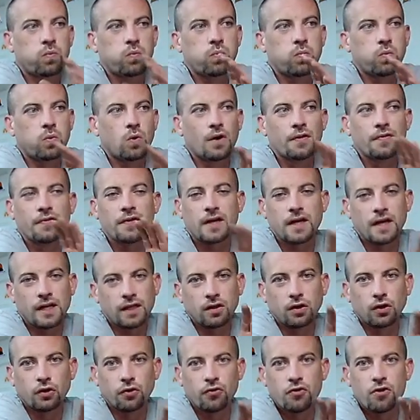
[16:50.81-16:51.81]
one that I
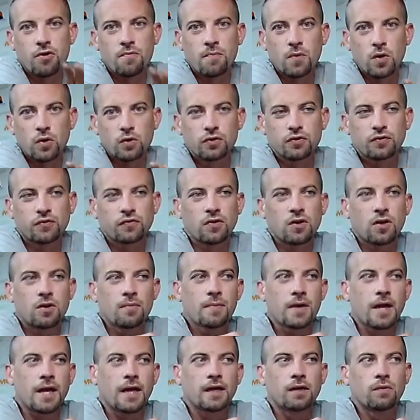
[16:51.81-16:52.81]
learned the most from
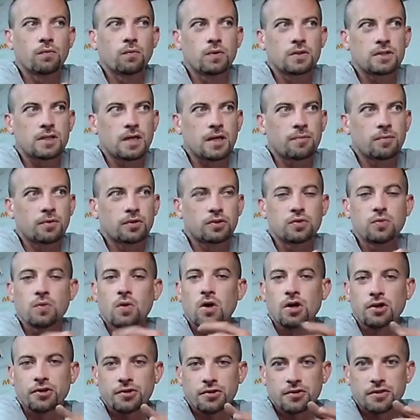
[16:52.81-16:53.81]
and was able to
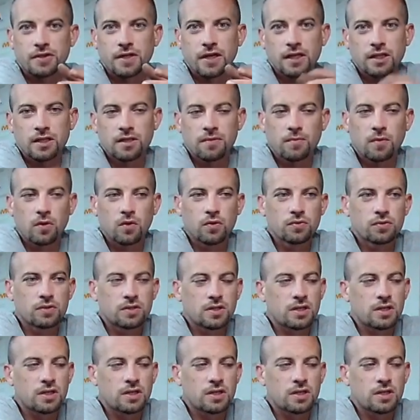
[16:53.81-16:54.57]
understand the most.